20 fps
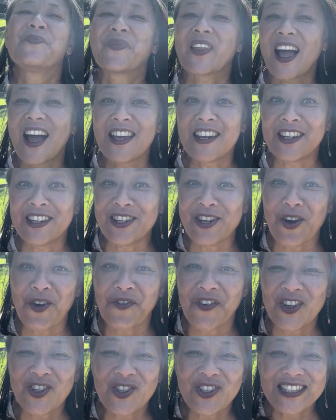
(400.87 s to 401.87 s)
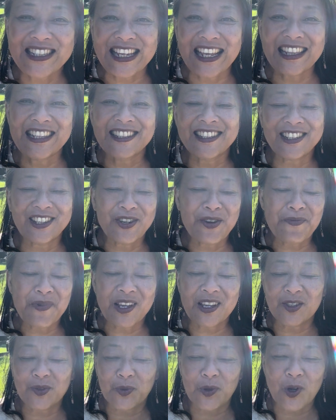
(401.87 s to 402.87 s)
I didn't know if I should say this here
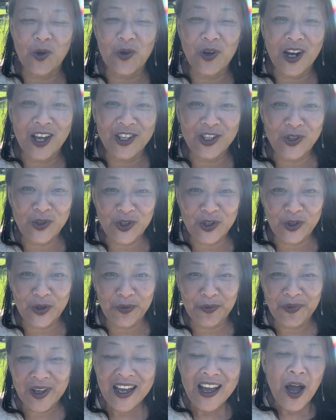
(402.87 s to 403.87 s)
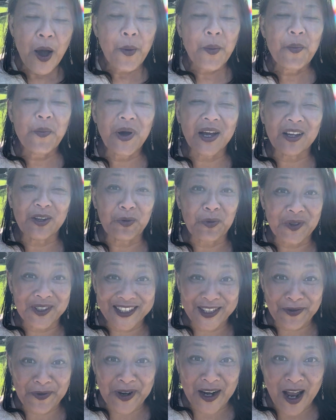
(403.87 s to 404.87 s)
because we're going on YouTube, but we'll
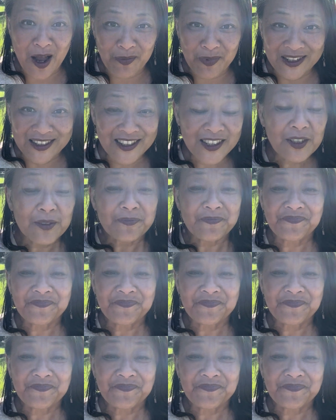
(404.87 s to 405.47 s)
see what happens.